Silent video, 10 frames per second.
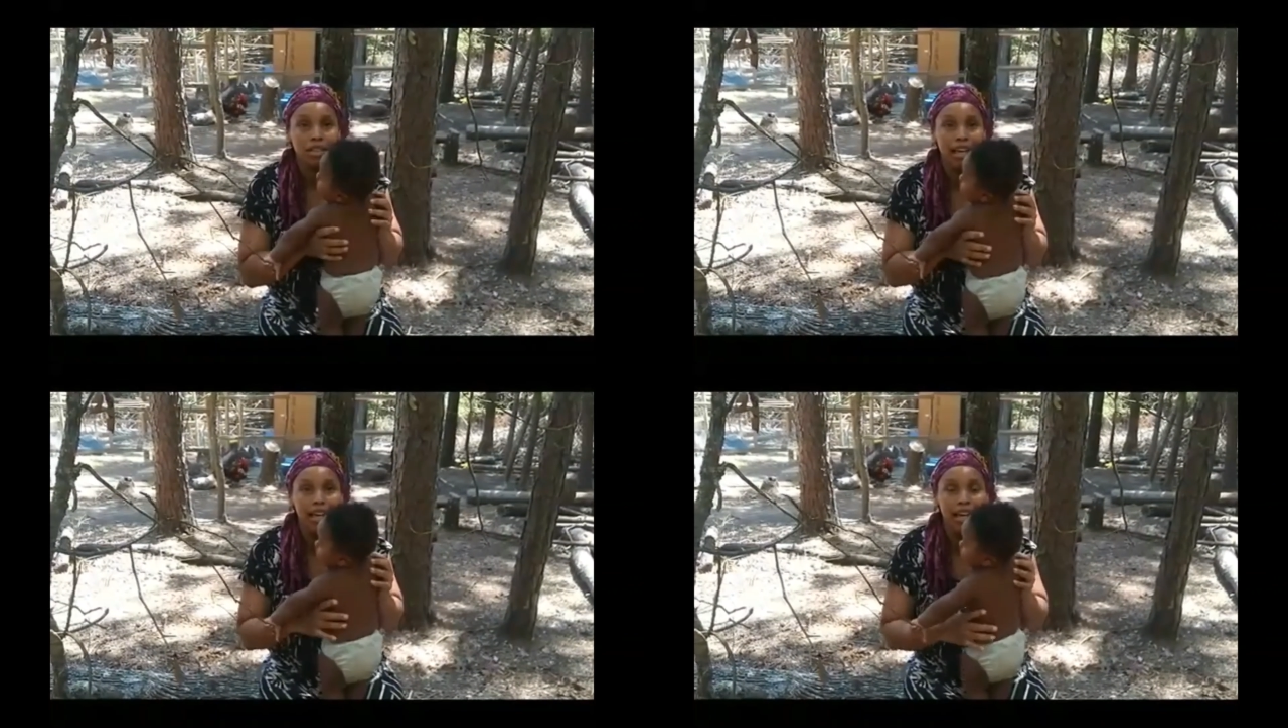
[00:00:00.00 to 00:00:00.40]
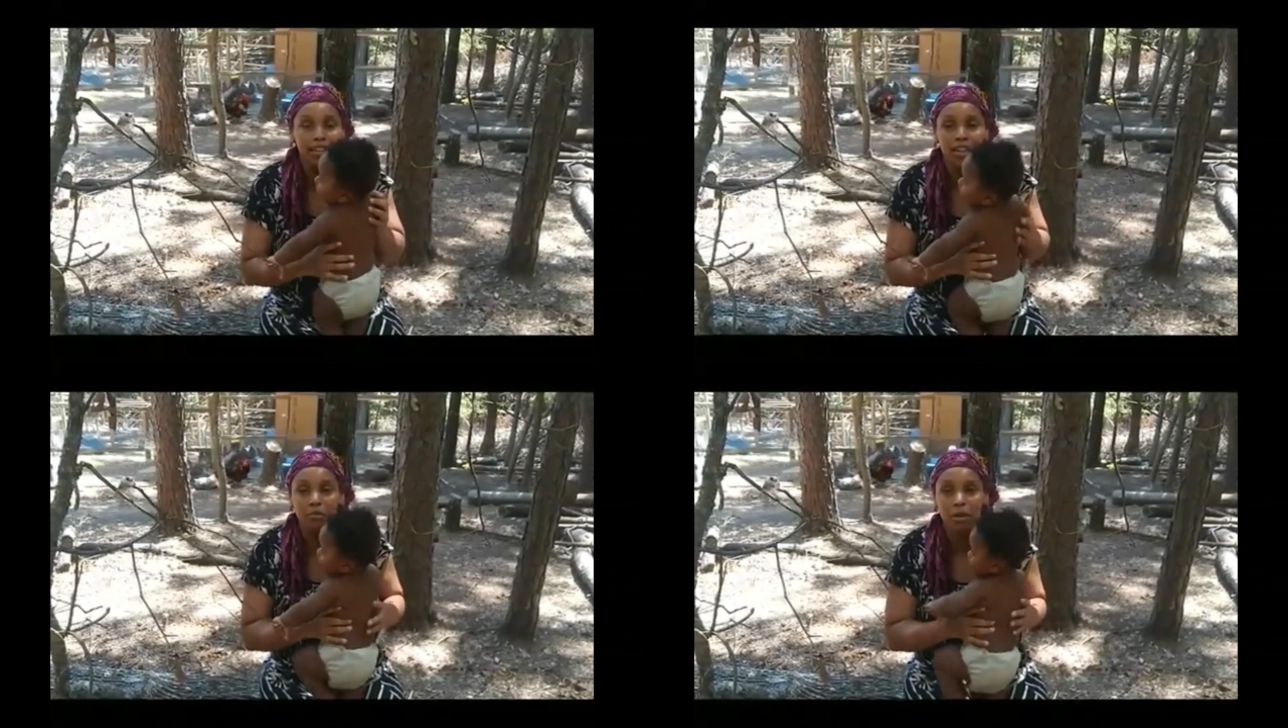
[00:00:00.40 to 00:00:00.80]
I
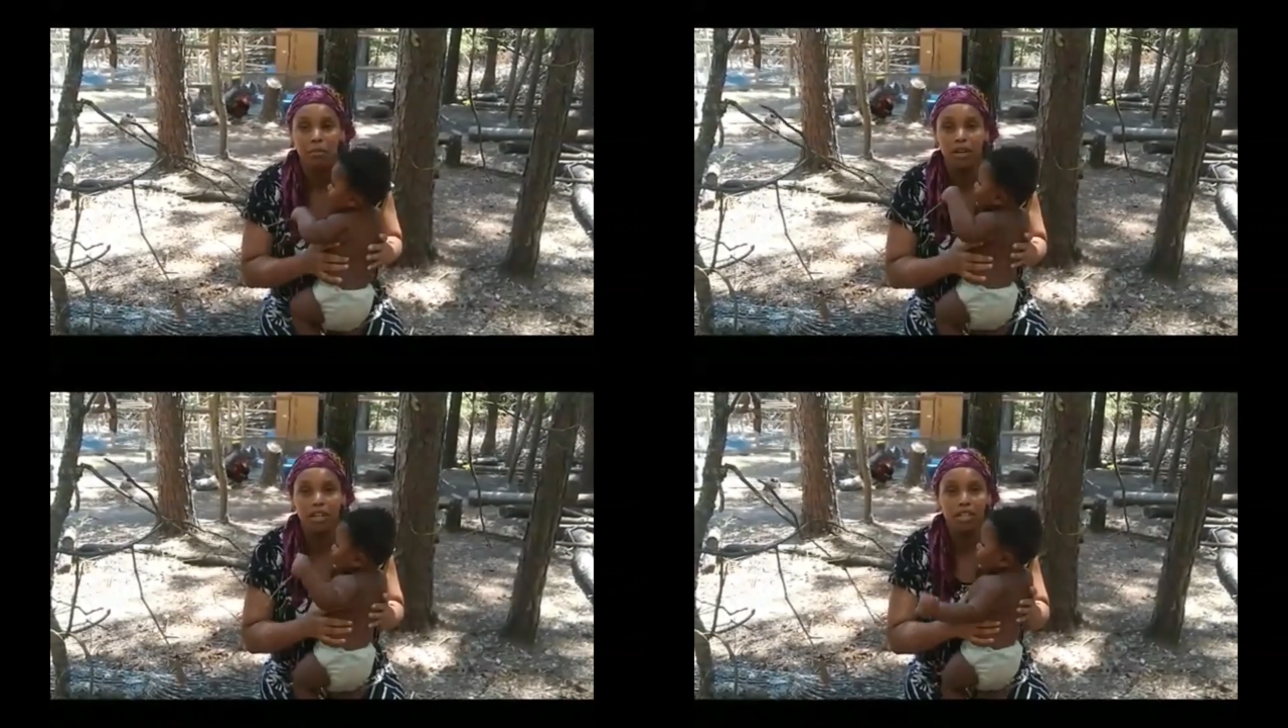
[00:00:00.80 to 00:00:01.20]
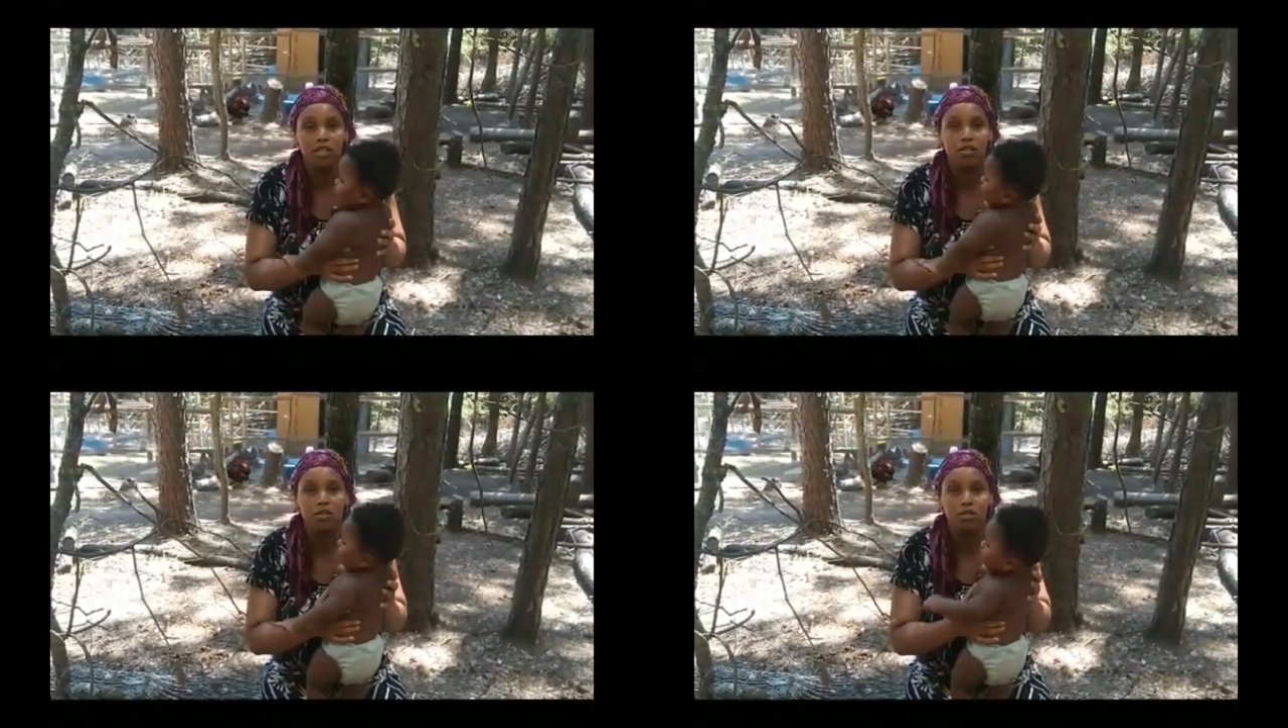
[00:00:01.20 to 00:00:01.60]
think people get
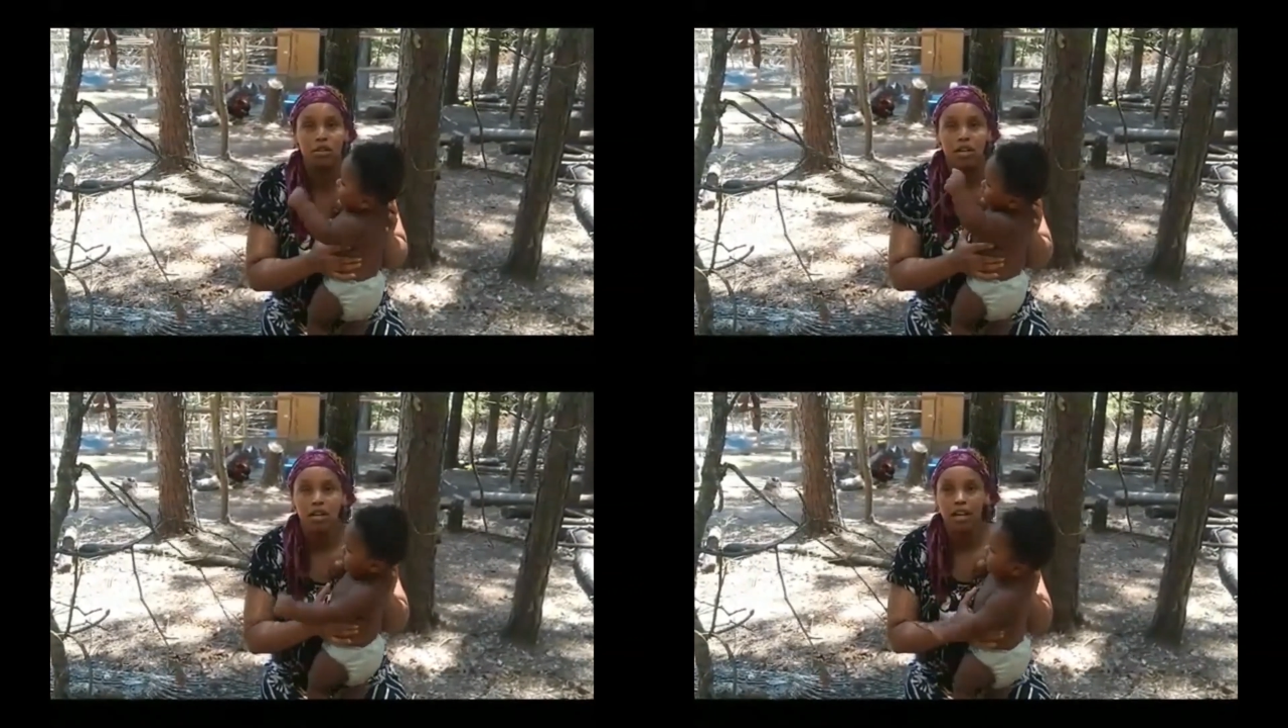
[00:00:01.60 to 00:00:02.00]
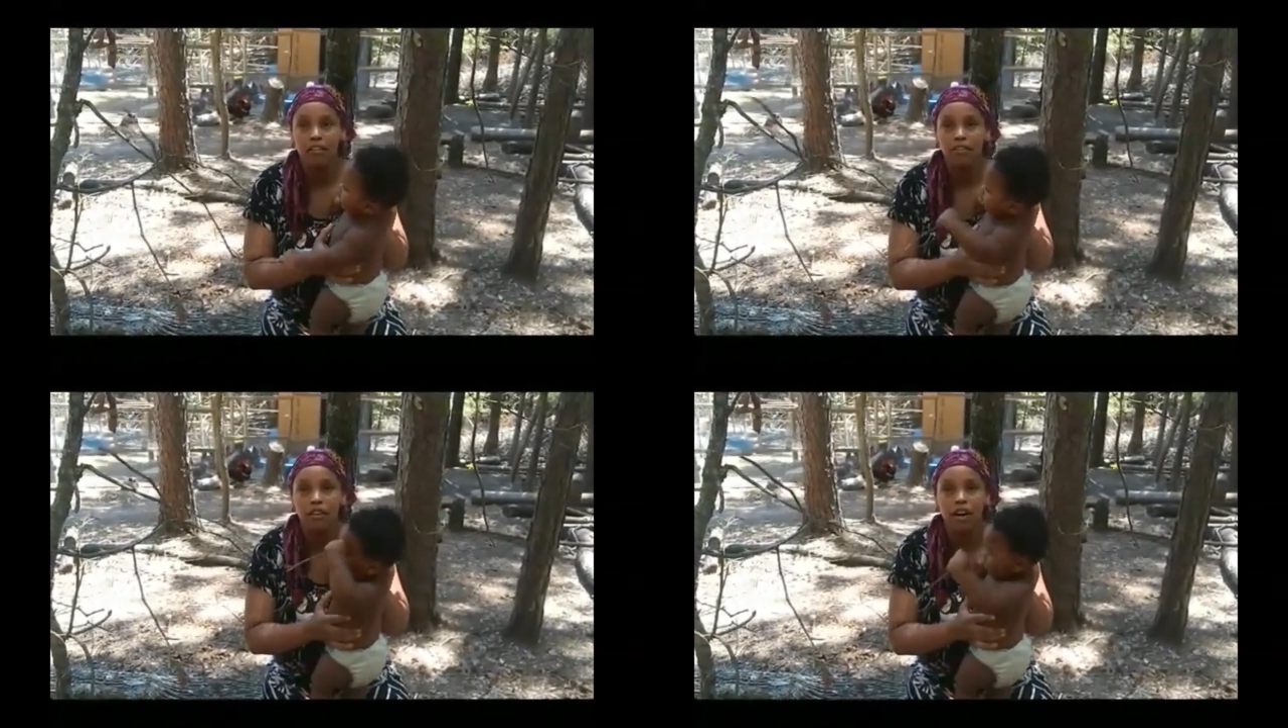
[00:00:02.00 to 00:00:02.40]
too
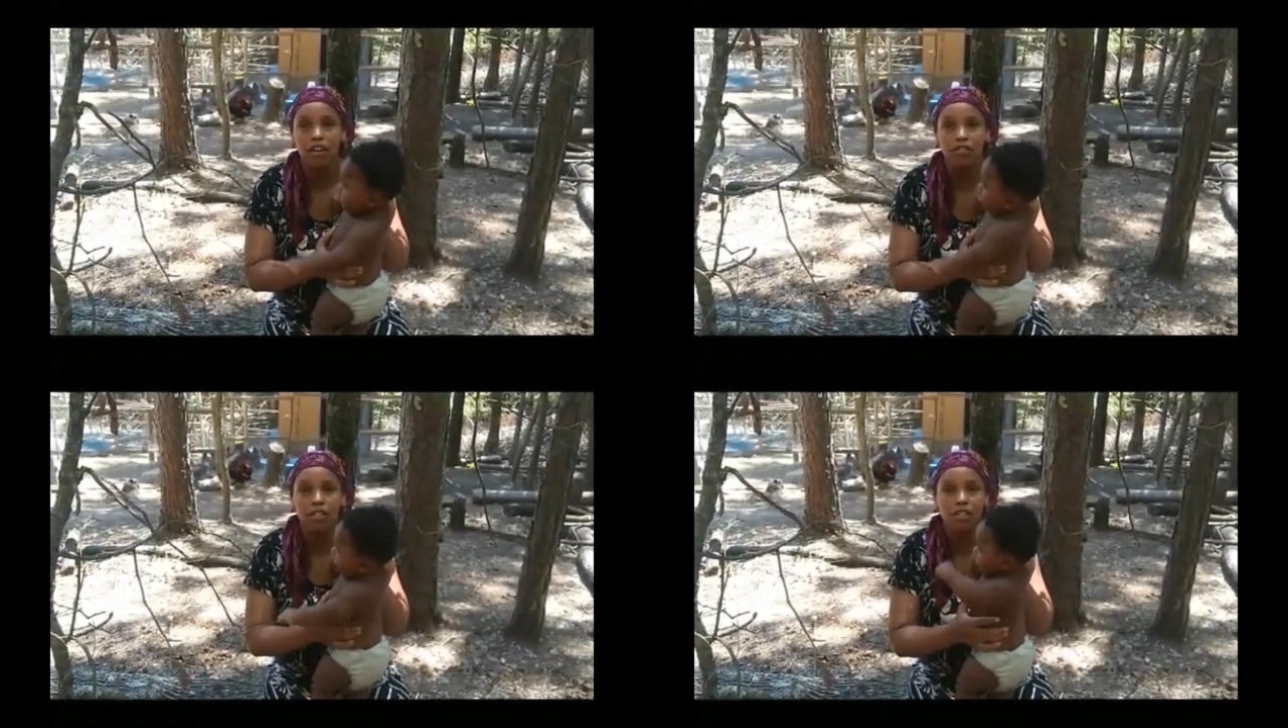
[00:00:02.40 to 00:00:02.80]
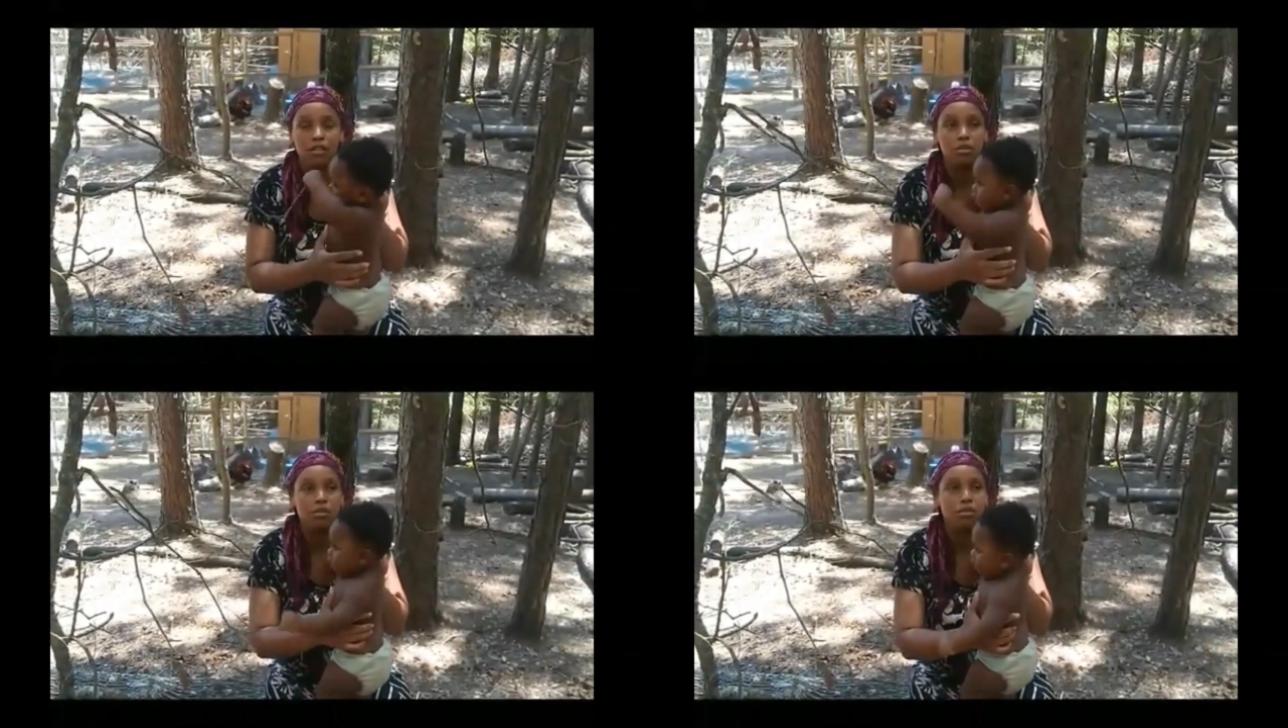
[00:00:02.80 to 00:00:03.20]
involved
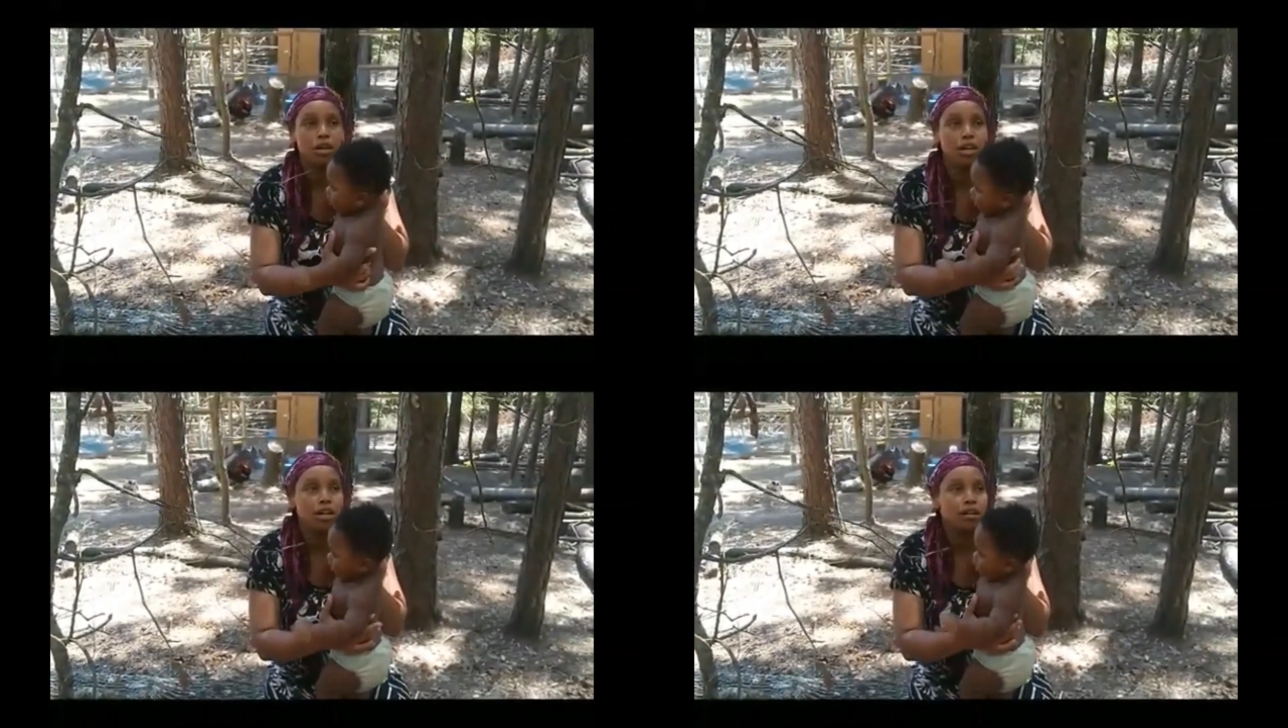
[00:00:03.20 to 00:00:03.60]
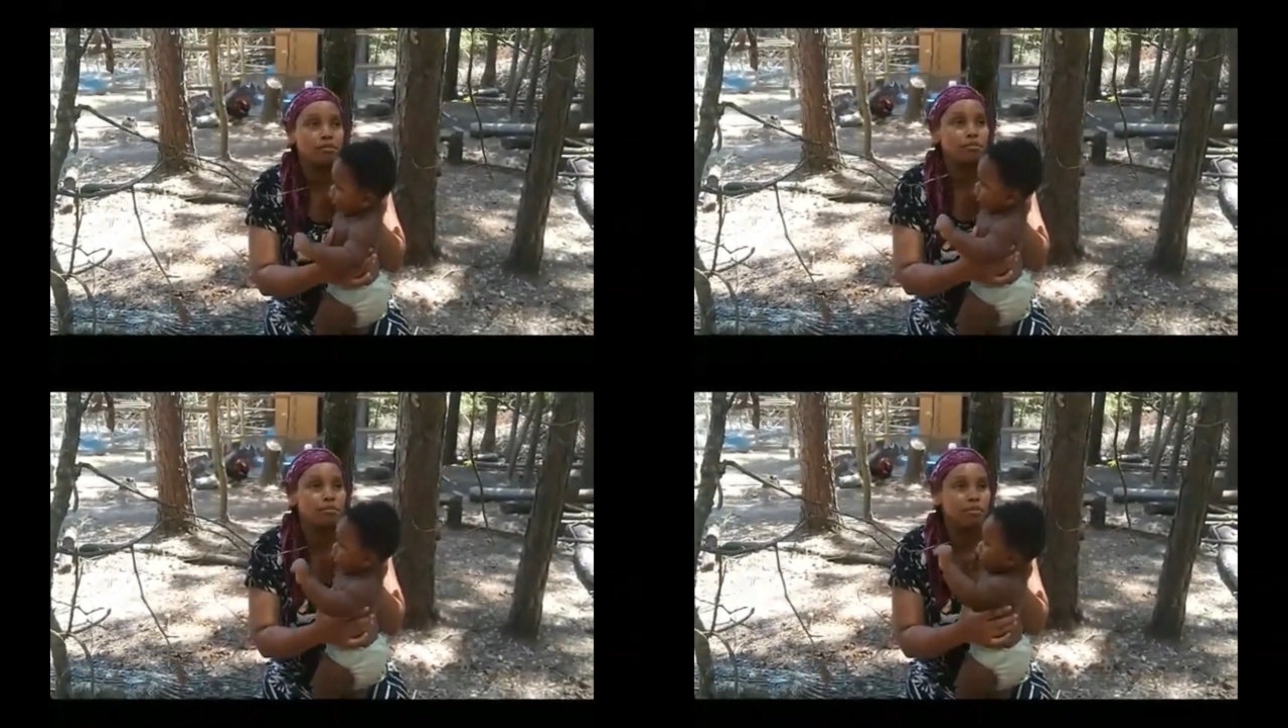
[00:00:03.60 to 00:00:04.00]
into,